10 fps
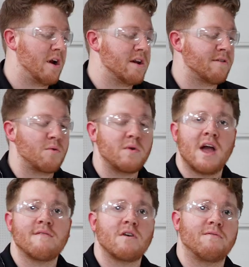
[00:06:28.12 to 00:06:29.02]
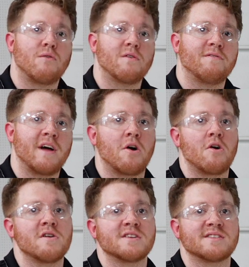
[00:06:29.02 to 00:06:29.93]
right, now that we have our four flat
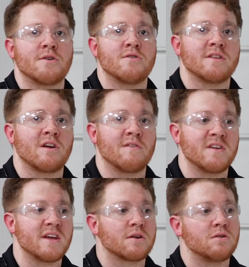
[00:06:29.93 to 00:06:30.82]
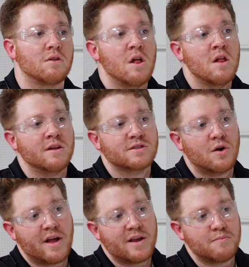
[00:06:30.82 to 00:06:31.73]
harness underneath our vehicle, let's
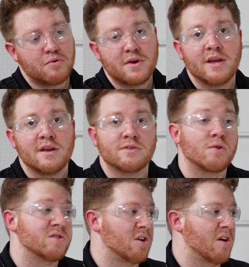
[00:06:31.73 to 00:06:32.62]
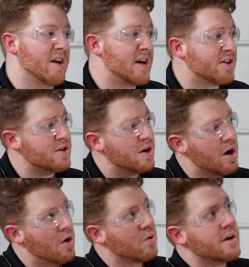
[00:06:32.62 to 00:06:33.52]
go ahead and bring it towards our hitch.
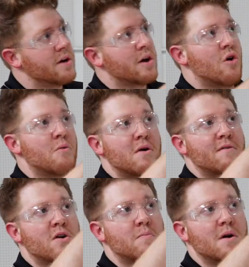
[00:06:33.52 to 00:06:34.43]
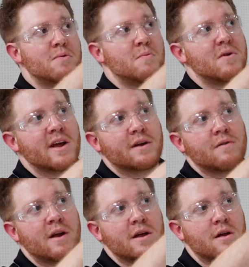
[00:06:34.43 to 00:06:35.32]
We're gonna go above our bumper bracket
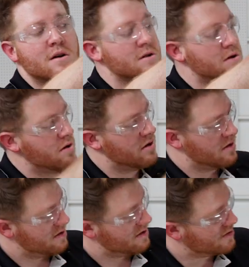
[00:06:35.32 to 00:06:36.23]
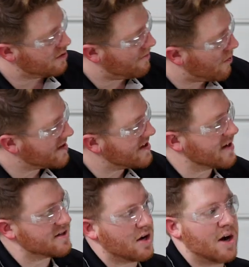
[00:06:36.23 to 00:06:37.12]
right here to avoid the
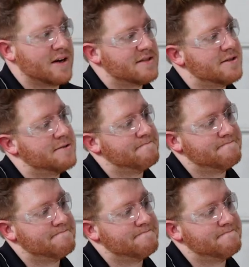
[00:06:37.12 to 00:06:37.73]
exhaust.